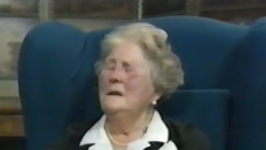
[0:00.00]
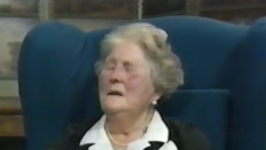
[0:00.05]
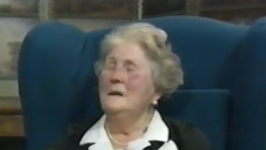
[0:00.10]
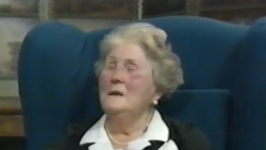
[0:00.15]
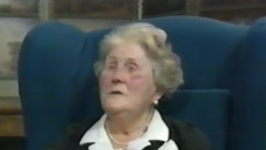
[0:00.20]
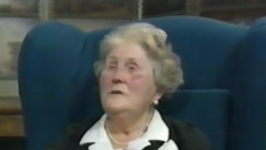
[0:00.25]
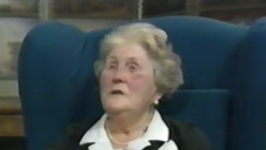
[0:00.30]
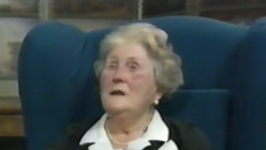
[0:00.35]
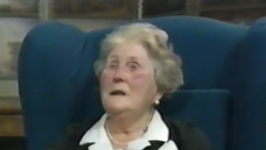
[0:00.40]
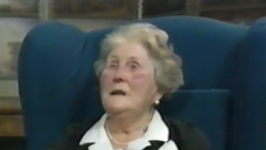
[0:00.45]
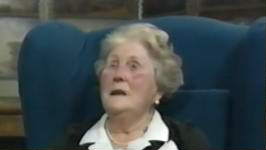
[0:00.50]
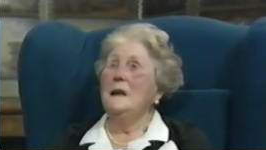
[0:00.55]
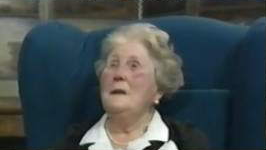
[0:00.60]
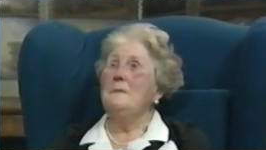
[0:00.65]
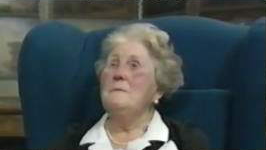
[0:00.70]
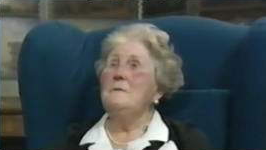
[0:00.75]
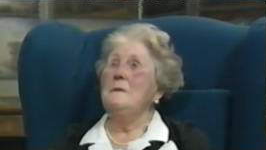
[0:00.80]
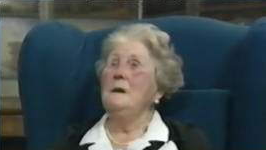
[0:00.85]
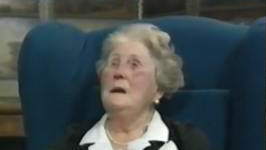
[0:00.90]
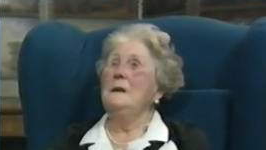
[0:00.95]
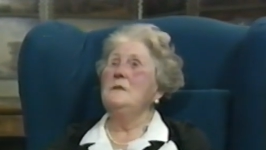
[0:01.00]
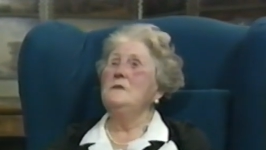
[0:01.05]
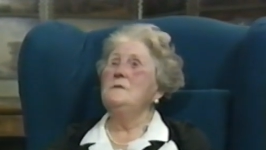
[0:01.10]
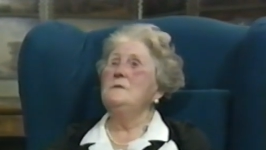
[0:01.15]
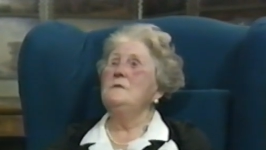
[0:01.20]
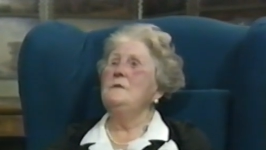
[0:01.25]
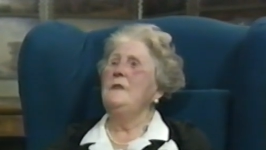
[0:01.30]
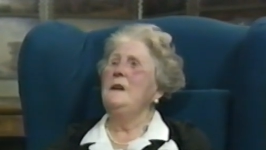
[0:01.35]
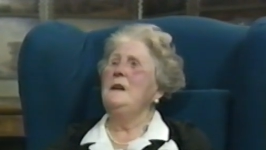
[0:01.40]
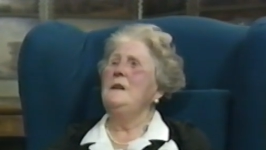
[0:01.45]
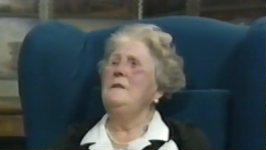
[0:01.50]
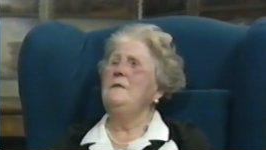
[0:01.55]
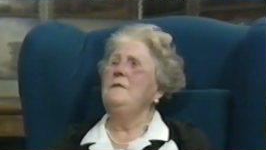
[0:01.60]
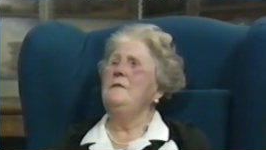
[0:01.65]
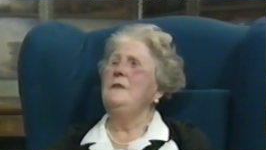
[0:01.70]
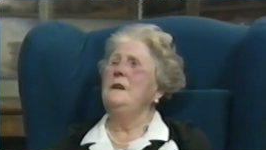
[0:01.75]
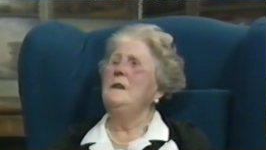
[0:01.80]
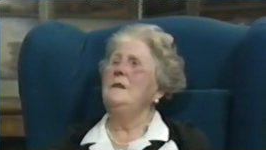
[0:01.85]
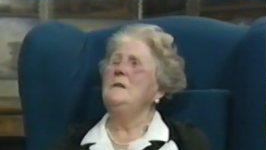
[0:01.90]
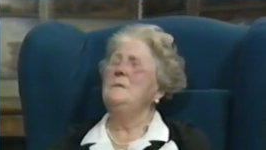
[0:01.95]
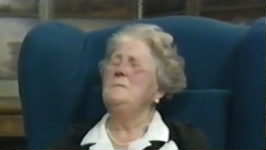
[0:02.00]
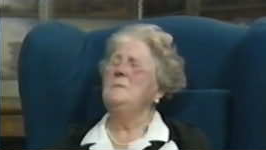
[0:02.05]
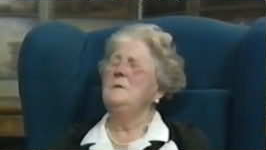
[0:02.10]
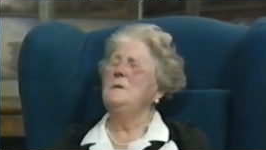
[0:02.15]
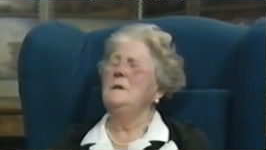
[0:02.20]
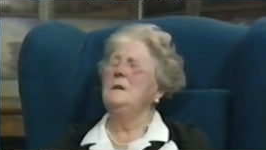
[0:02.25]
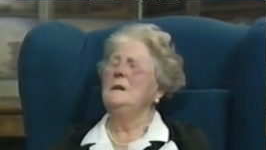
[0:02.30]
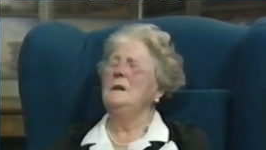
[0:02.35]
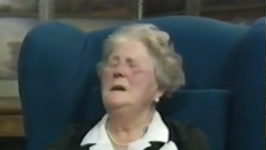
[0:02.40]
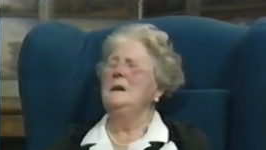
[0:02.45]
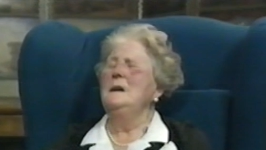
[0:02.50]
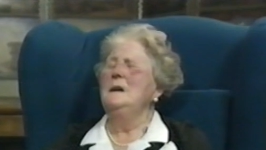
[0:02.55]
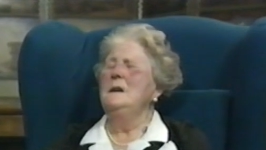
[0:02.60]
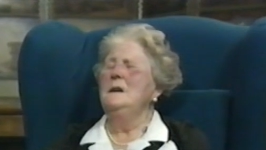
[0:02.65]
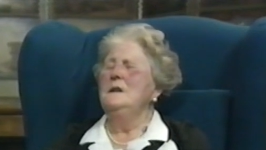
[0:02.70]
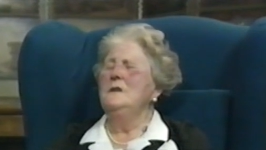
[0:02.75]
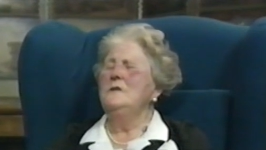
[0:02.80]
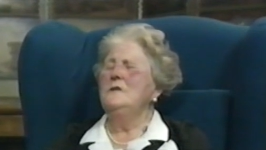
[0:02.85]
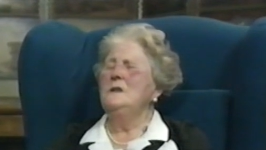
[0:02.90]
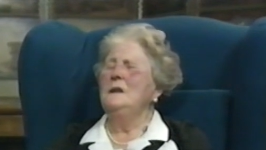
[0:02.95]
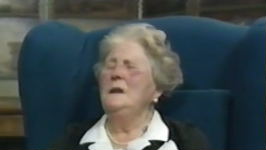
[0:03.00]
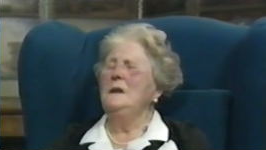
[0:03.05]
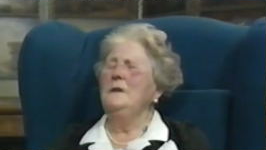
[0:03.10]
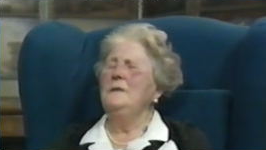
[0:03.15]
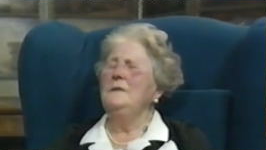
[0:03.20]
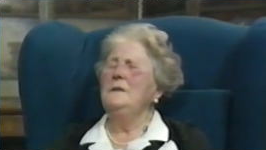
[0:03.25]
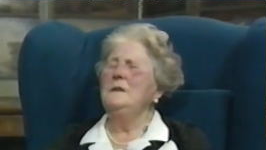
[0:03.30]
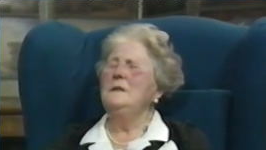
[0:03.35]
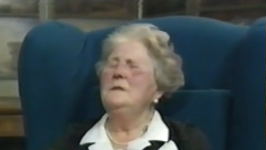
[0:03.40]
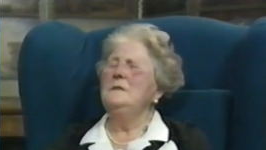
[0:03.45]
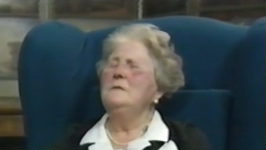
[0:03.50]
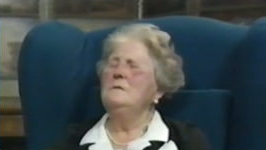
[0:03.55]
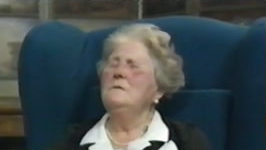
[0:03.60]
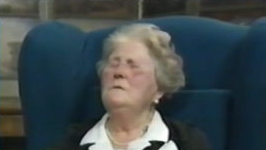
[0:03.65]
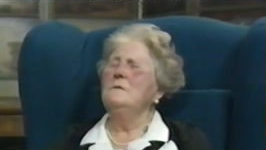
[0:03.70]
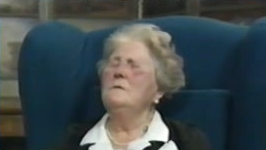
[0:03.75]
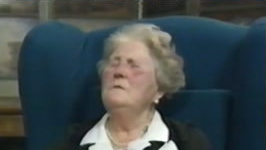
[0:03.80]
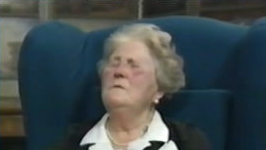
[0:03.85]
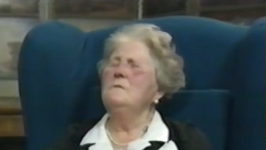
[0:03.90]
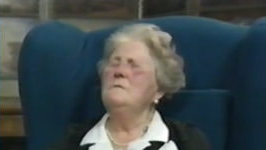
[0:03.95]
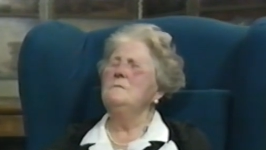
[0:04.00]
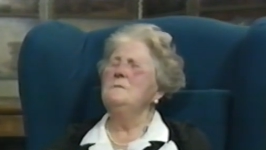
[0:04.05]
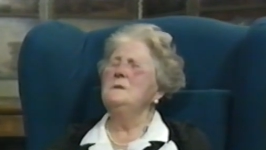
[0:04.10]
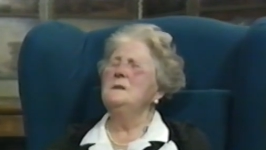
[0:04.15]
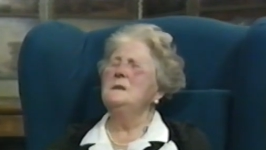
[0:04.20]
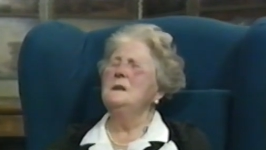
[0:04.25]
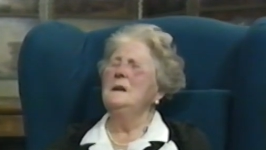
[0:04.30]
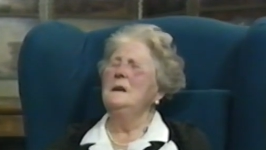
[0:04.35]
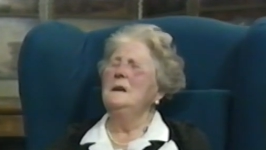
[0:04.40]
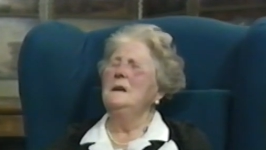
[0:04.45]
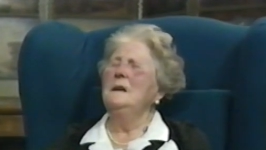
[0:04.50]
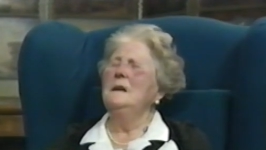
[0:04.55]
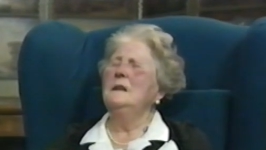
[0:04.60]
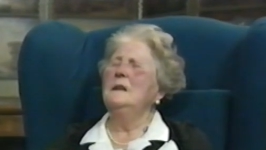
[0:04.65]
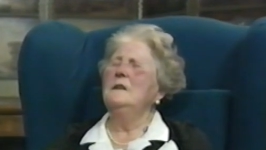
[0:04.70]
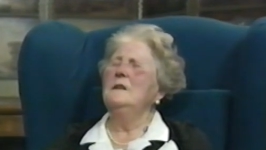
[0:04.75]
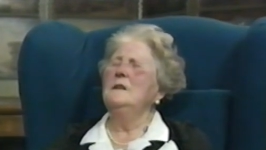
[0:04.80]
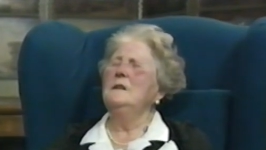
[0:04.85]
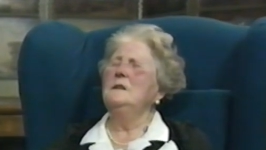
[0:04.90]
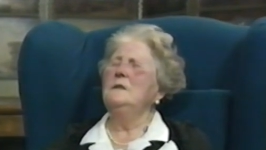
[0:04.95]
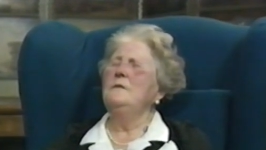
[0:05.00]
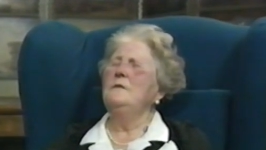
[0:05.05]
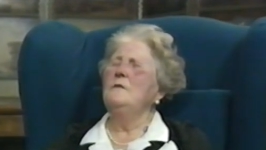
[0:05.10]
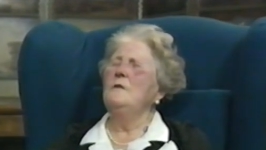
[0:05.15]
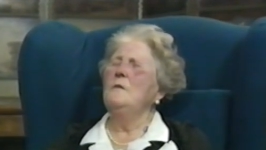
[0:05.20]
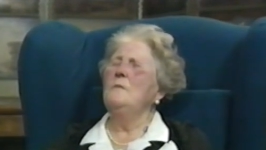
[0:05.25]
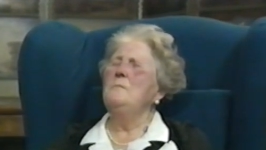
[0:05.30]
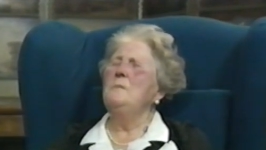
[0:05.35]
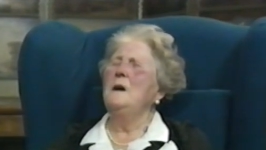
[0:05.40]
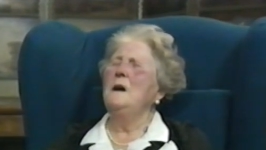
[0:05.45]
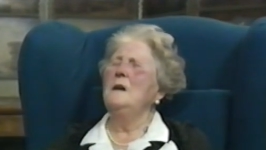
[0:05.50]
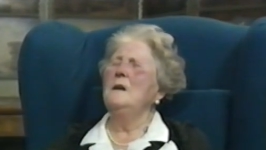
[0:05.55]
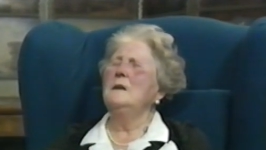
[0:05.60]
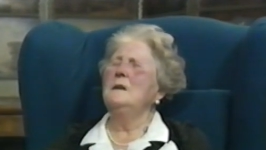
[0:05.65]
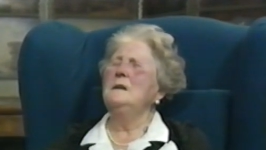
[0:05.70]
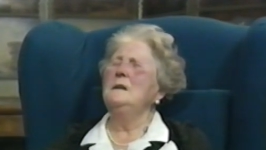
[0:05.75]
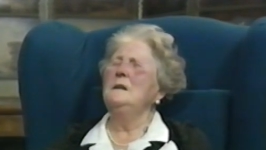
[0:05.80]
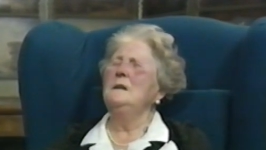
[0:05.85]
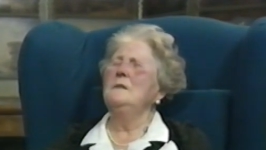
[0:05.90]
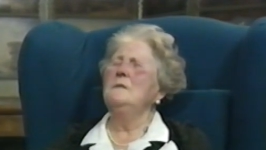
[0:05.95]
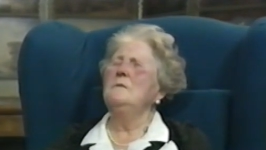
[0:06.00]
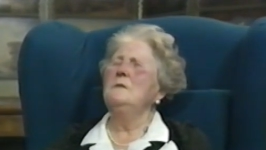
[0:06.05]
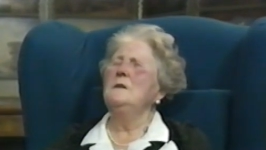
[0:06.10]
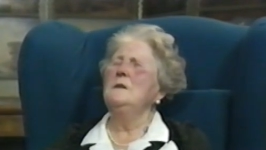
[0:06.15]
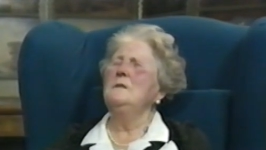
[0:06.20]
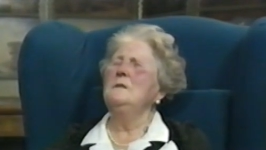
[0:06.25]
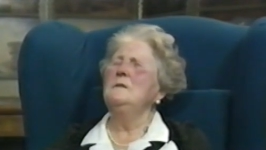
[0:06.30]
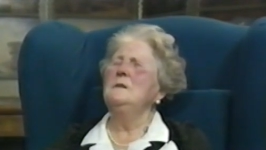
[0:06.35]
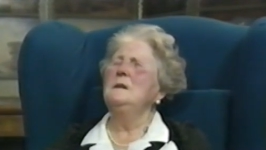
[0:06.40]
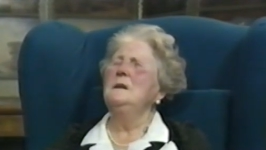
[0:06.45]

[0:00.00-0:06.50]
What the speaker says: She was very, very poor. She lived in 2 rooms at 34 Park Hill Road,